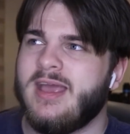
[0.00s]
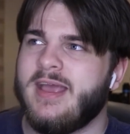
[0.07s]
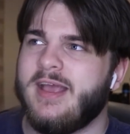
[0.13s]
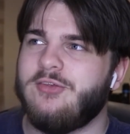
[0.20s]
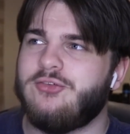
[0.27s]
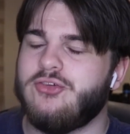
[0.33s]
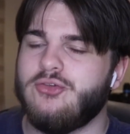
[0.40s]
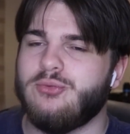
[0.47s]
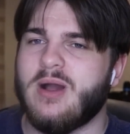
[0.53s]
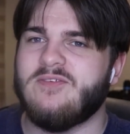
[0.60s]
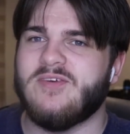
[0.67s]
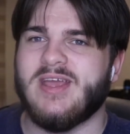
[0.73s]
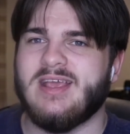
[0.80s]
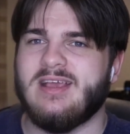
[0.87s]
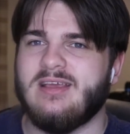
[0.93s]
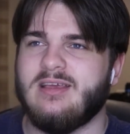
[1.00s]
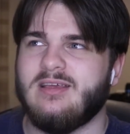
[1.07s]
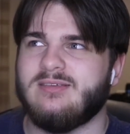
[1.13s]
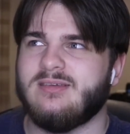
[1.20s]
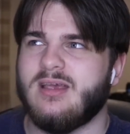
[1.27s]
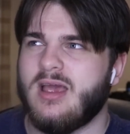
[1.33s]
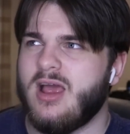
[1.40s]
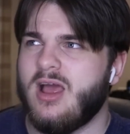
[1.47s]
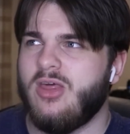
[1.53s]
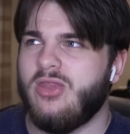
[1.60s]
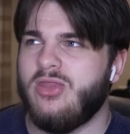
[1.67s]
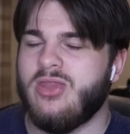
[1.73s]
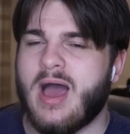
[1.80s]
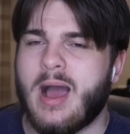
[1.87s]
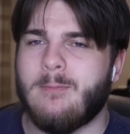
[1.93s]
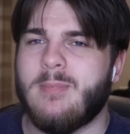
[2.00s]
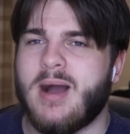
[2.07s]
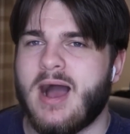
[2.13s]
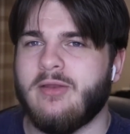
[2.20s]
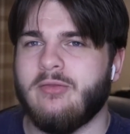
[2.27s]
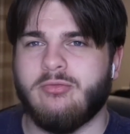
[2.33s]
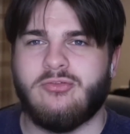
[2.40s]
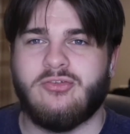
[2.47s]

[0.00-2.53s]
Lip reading: It's just whether he's that man